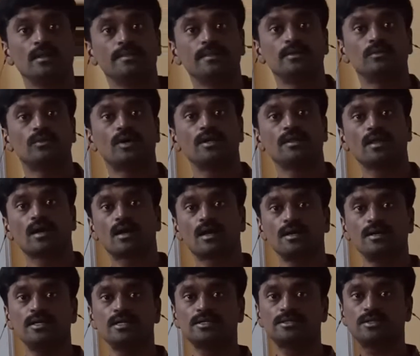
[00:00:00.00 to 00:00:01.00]
Then what is the
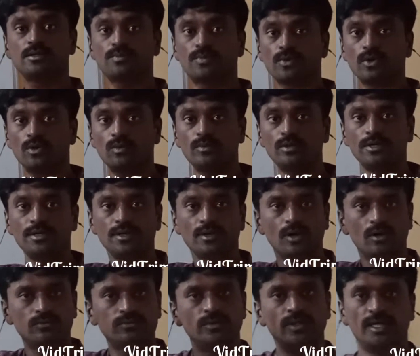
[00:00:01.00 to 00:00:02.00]
conditional probability
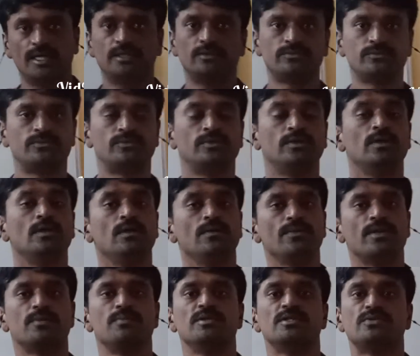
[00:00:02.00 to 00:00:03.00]
of F?
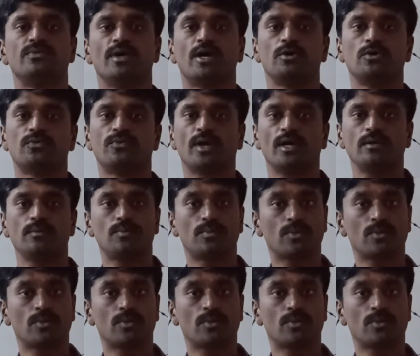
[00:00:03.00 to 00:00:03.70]
That means we have to find